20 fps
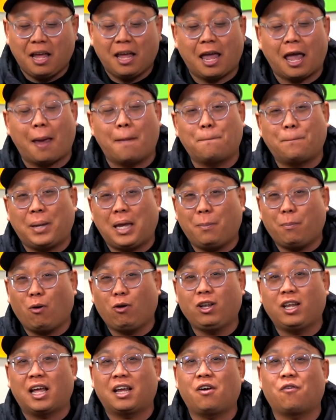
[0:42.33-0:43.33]
and people
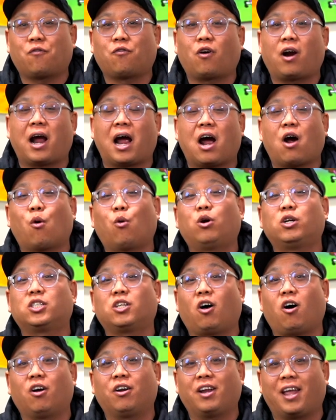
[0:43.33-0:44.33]
line up for hours
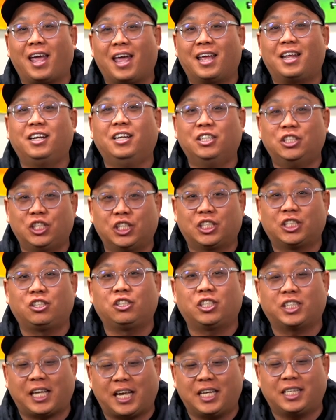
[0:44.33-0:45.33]
on end just to
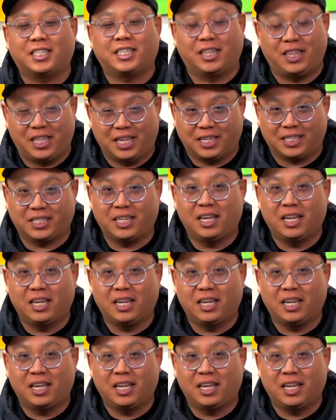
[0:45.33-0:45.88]
taste this.